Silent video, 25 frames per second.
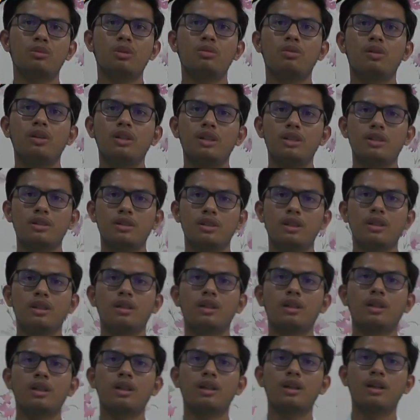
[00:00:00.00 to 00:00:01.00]
we want to
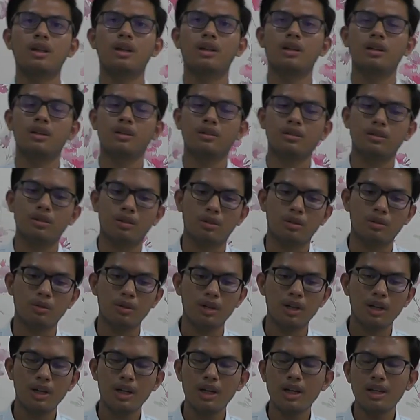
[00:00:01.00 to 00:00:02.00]
say, and, you know,
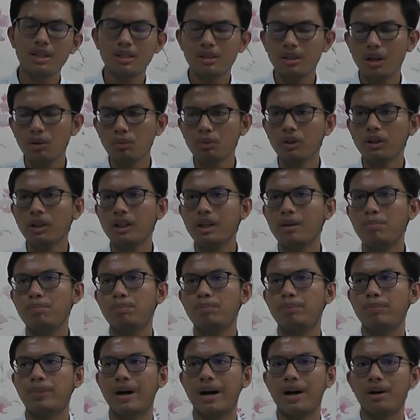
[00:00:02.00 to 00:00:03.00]
it's not really
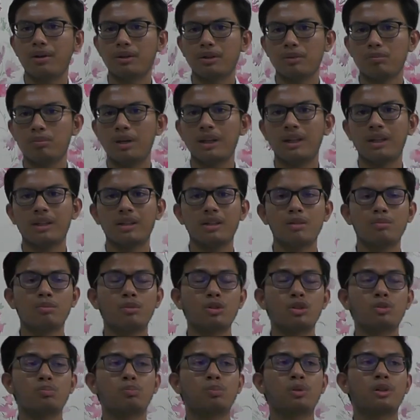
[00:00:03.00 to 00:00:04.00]
about making the
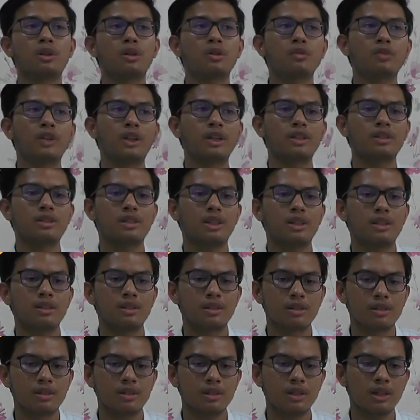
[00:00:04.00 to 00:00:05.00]
most perfect
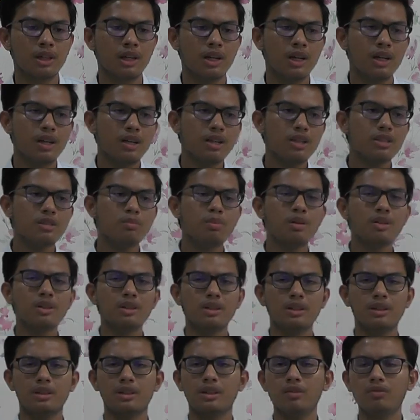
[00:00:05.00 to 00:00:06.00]
sentence. It's
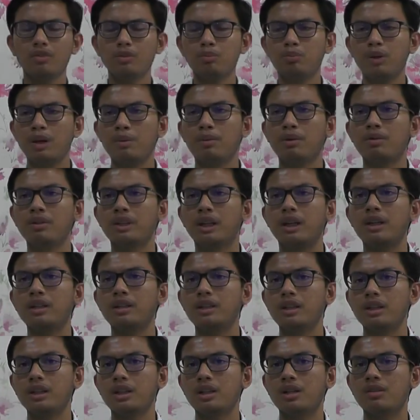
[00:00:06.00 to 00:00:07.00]
about giving people an
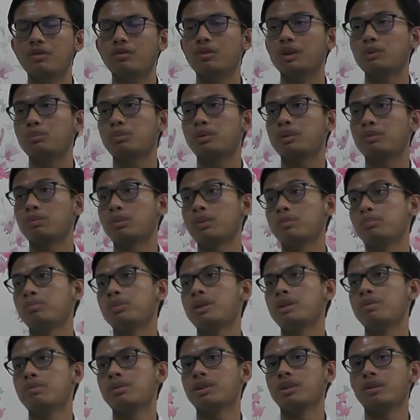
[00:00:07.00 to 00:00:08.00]
idea of
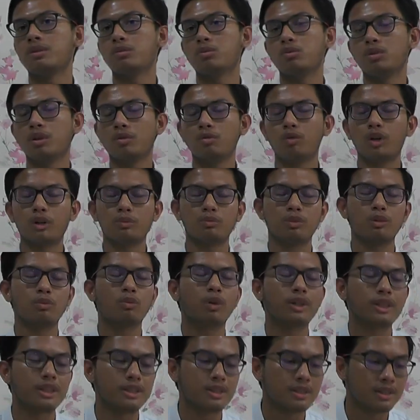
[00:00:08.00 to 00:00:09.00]
what we
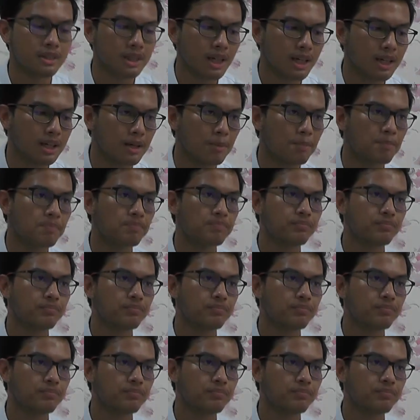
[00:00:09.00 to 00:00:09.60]
want to say.